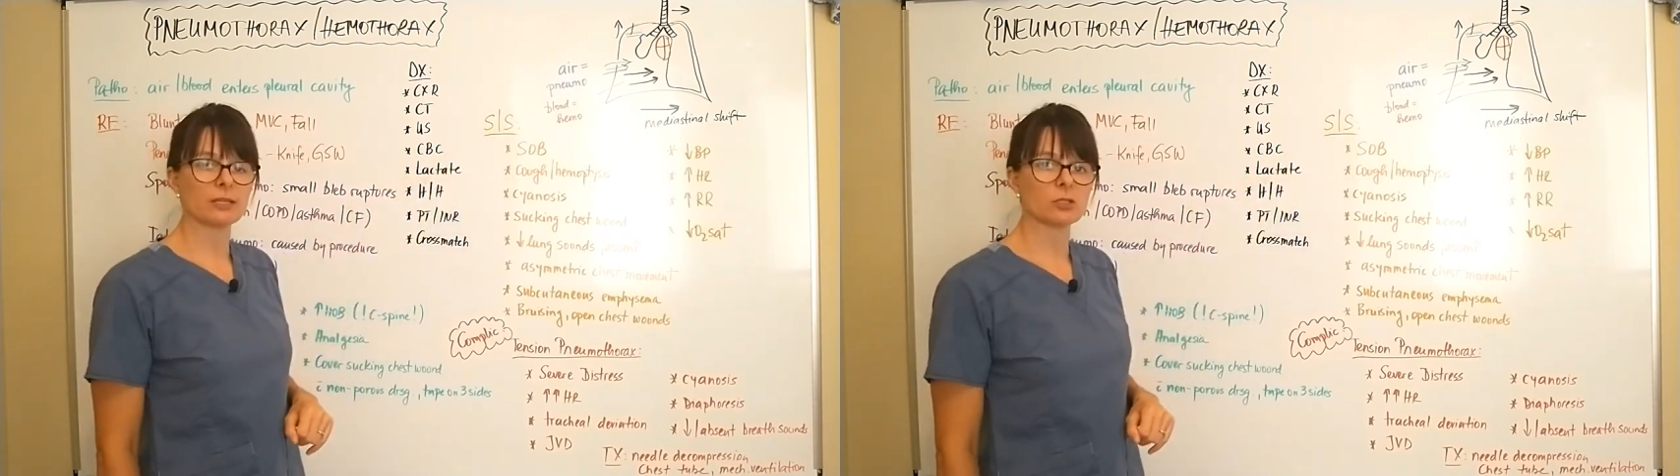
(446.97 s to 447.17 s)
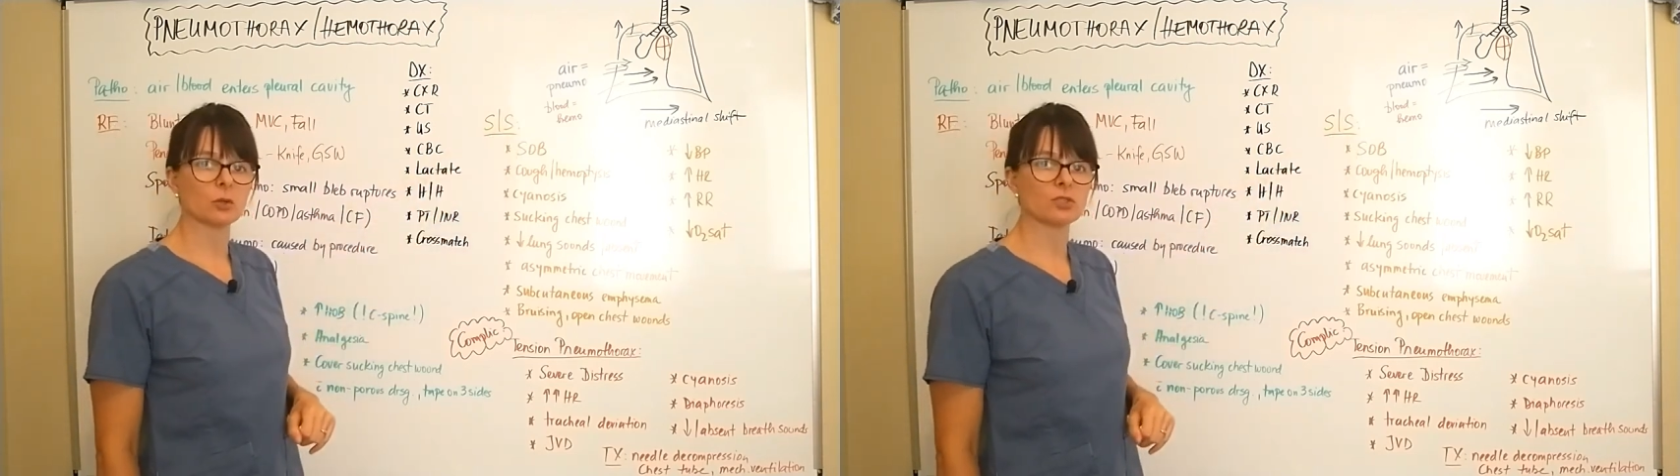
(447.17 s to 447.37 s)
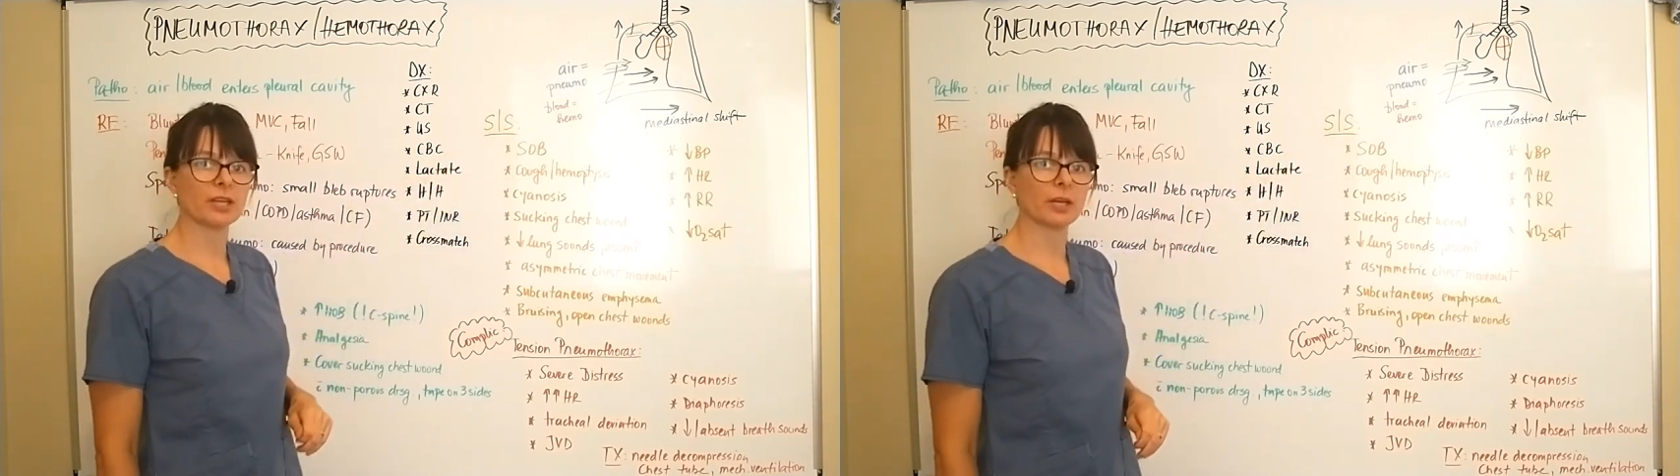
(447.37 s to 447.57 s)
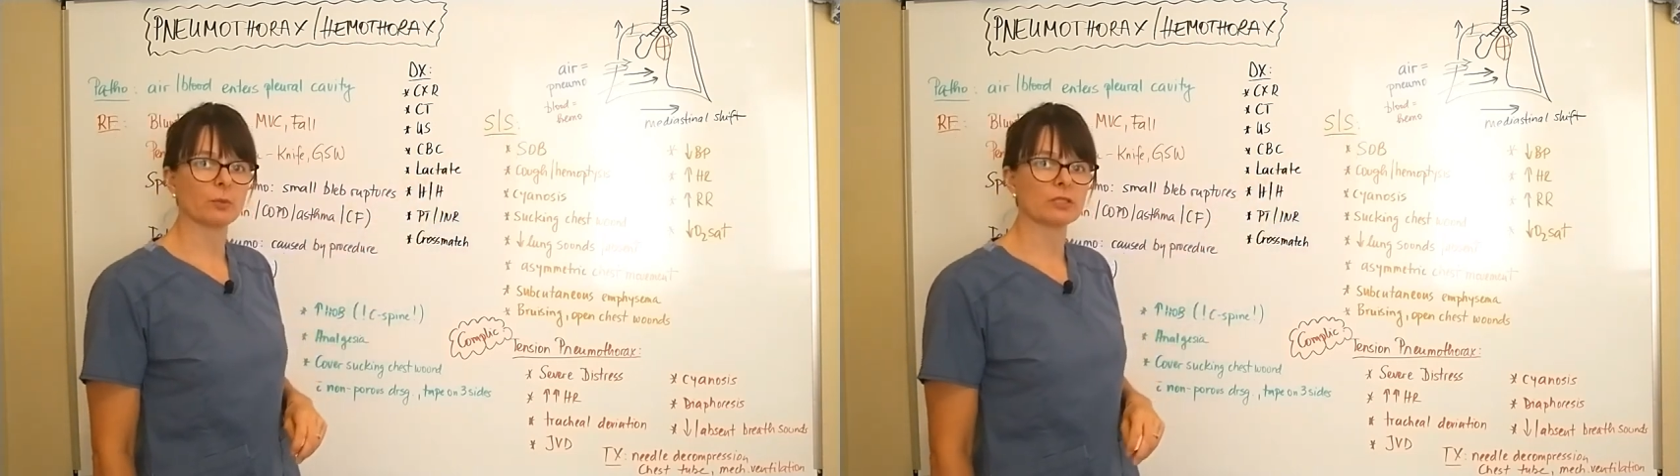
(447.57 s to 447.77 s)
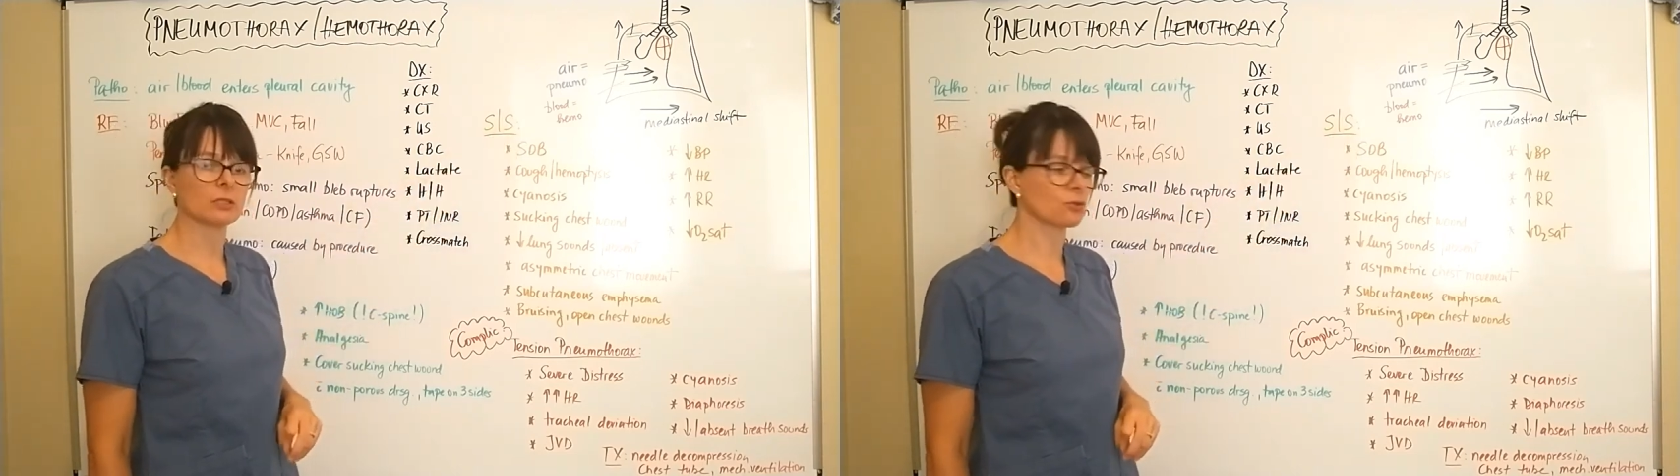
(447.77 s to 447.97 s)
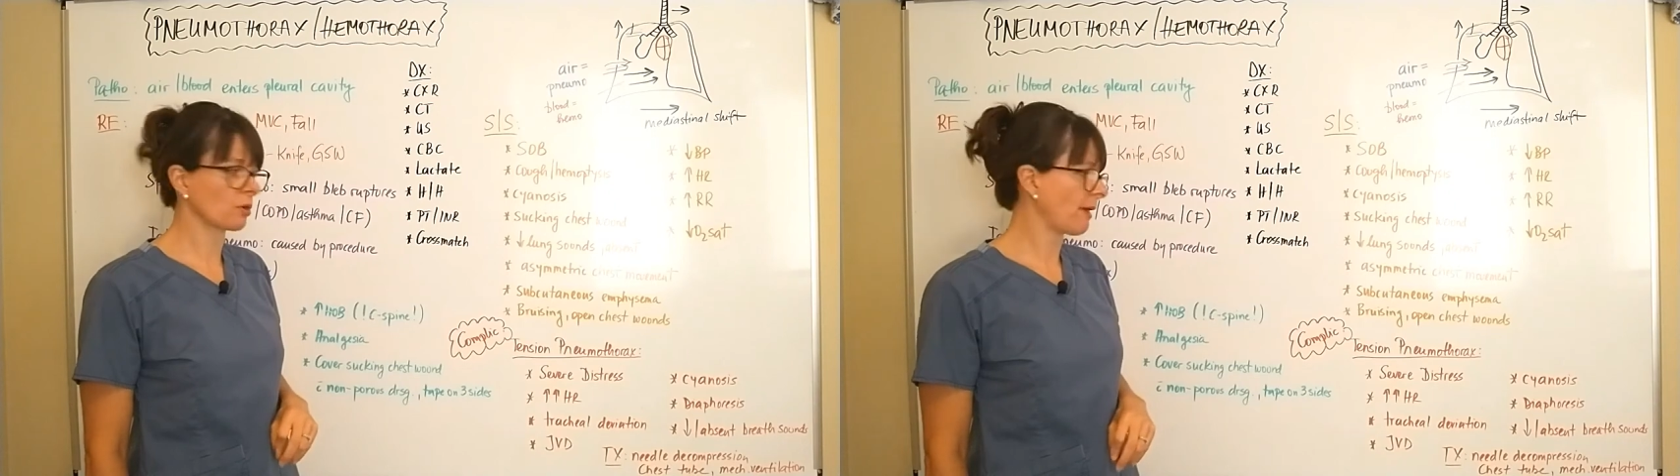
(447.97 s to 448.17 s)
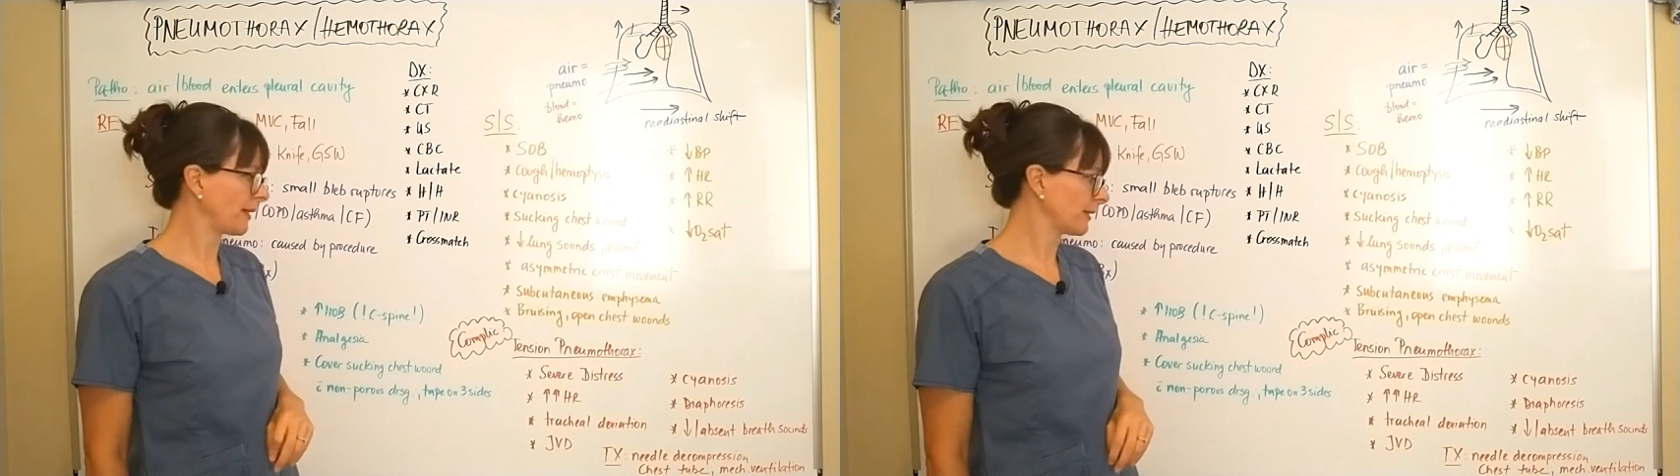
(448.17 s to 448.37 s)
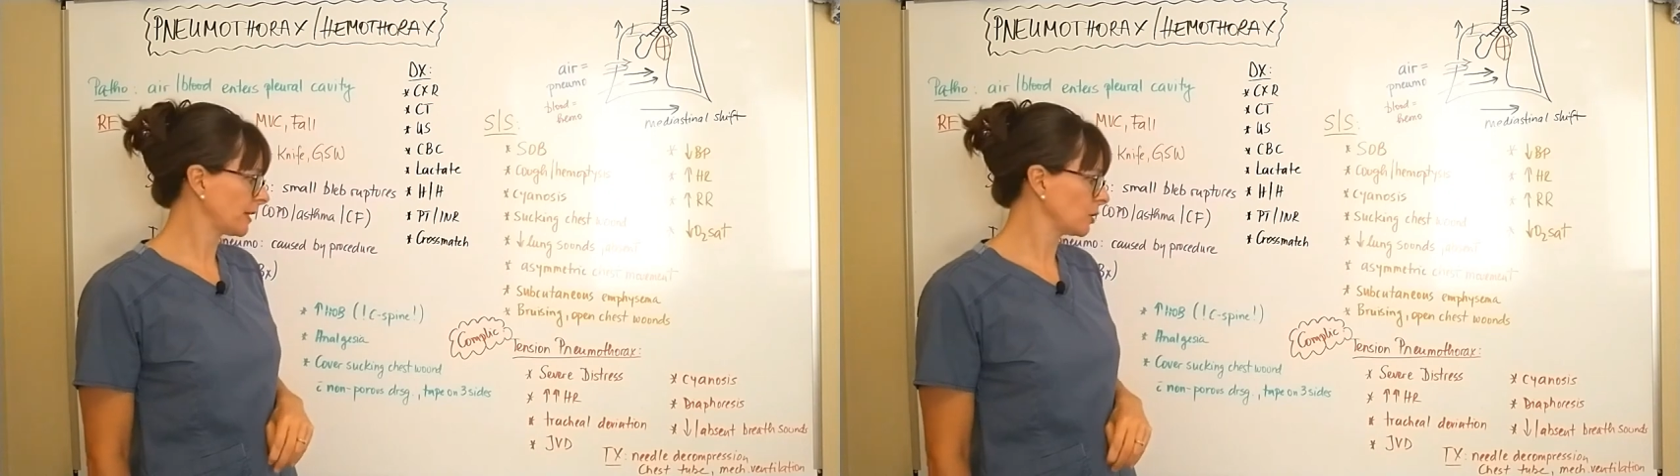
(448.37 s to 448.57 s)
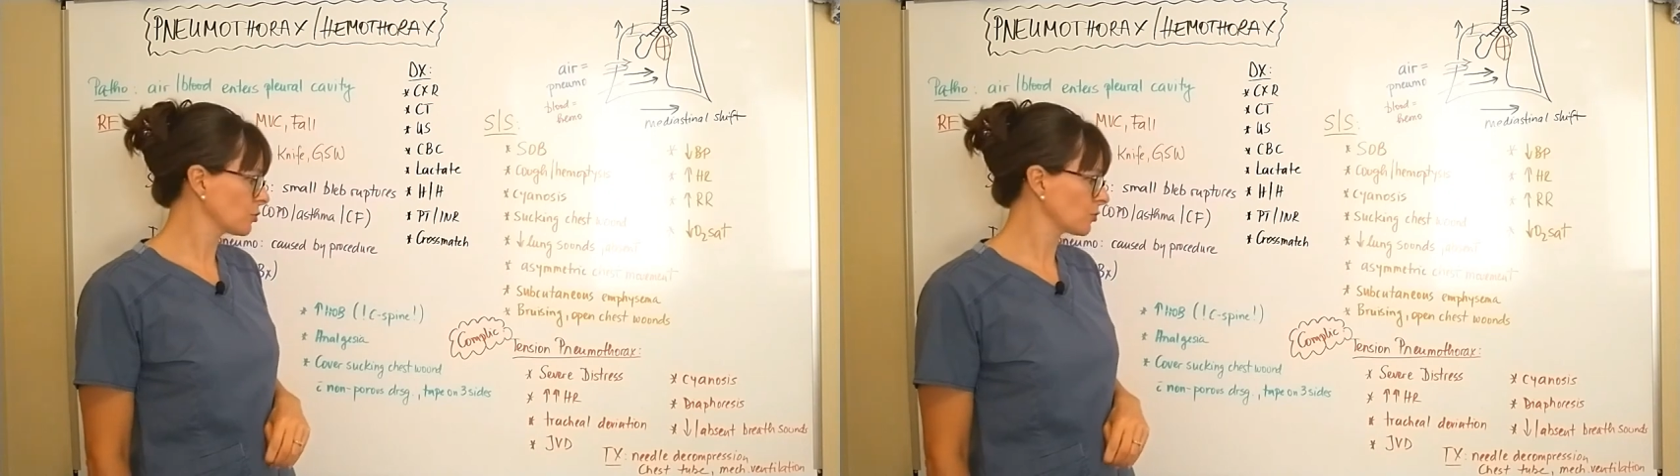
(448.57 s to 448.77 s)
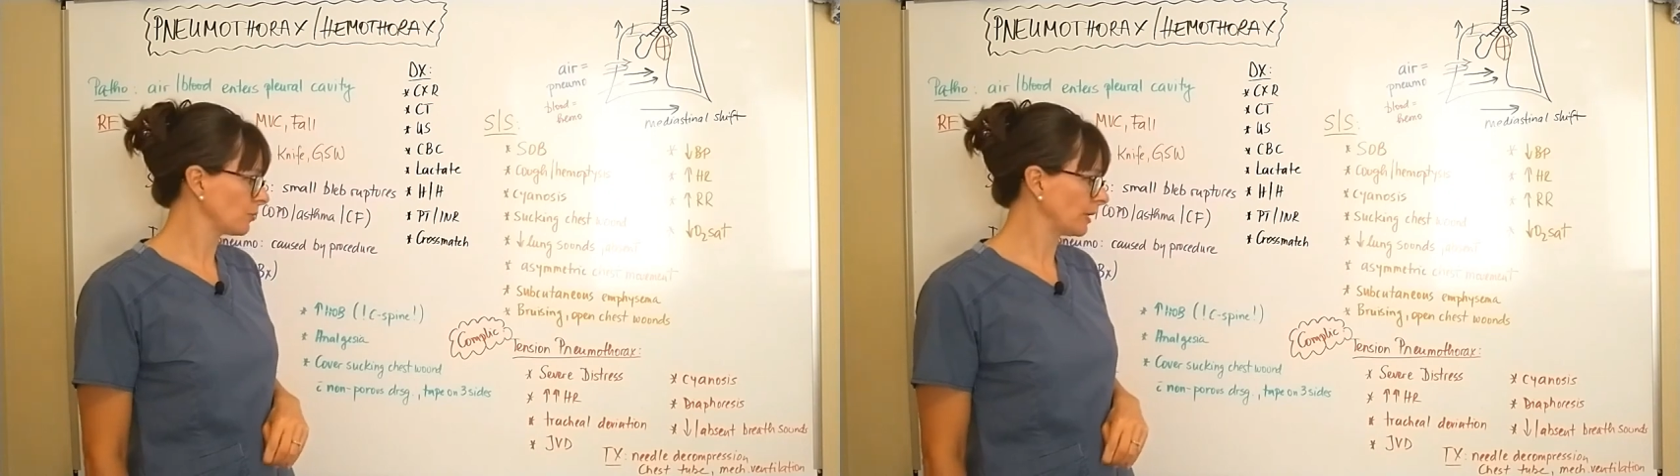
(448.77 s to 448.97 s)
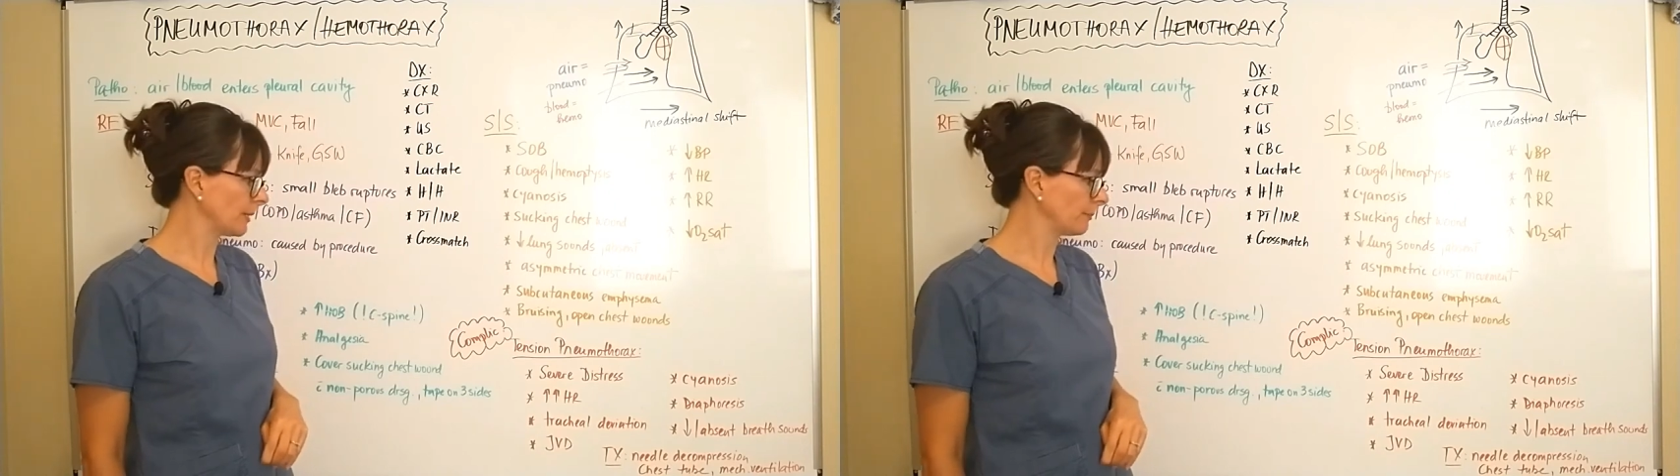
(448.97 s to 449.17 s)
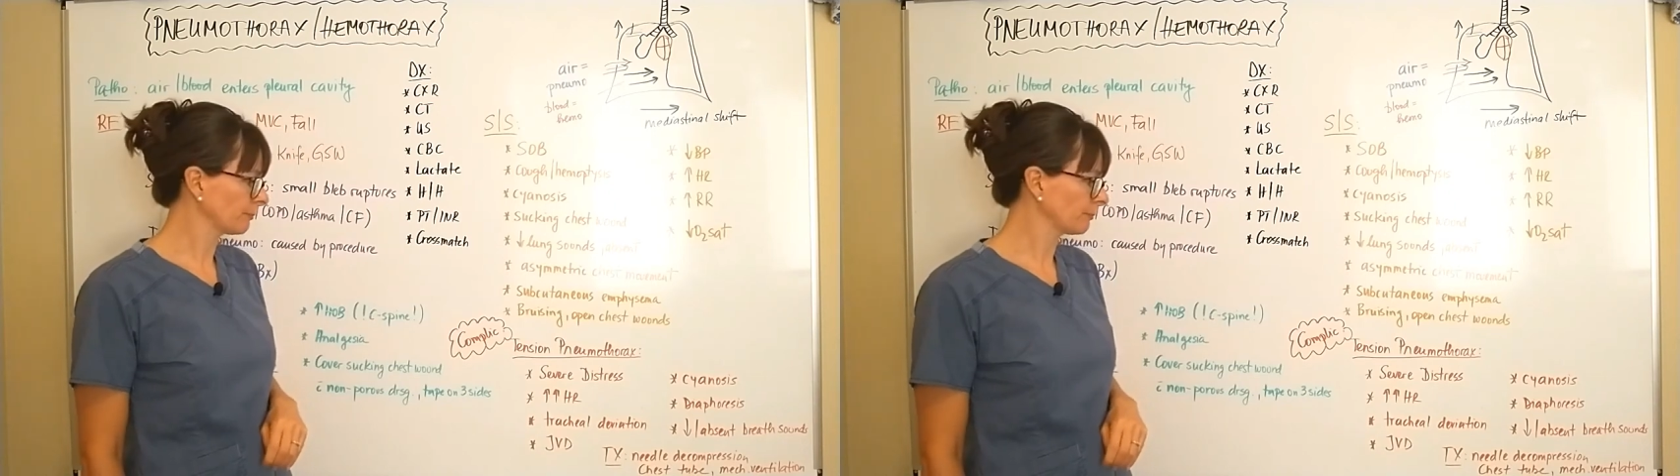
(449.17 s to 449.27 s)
associated with this traumatic injury.